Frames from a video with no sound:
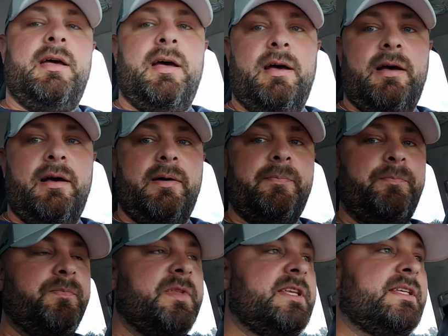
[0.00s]

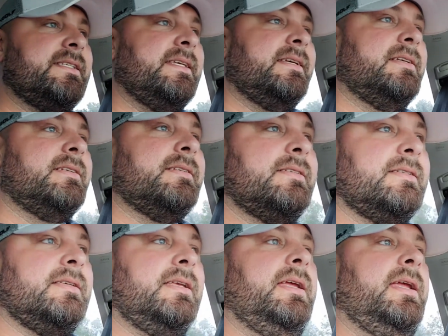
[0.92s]
uh,
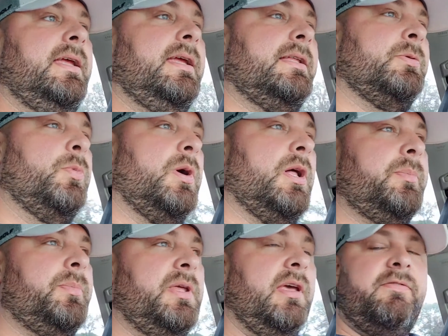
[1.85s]
since it
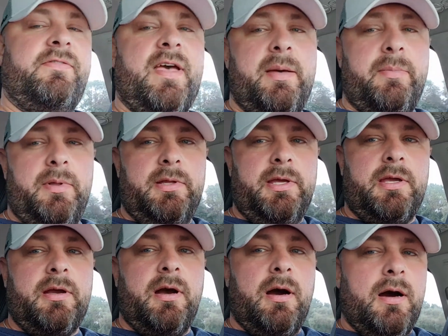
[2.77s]
will be a
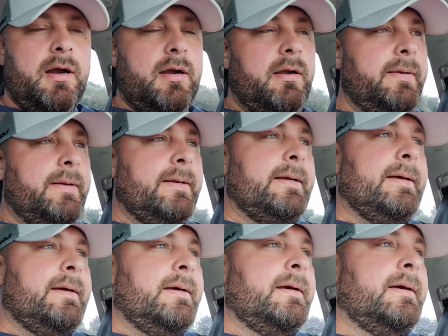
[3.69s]
family car,
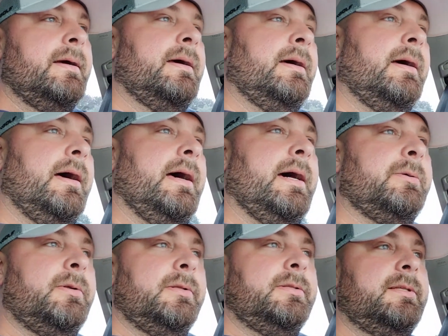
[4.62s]

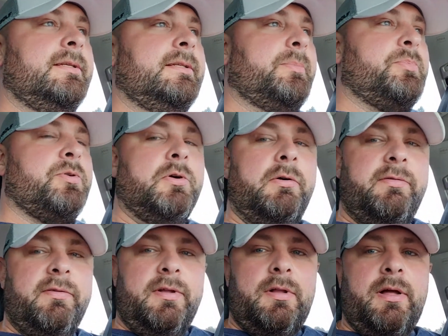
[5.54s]
I will need an
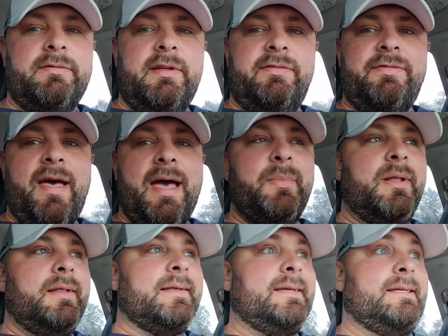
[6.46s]
approval of the
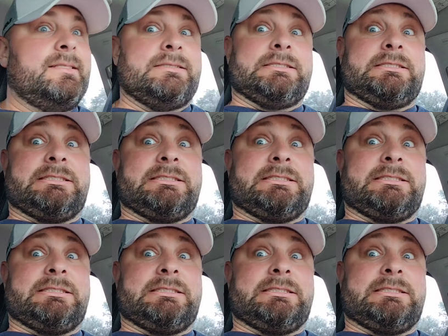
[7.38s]
family.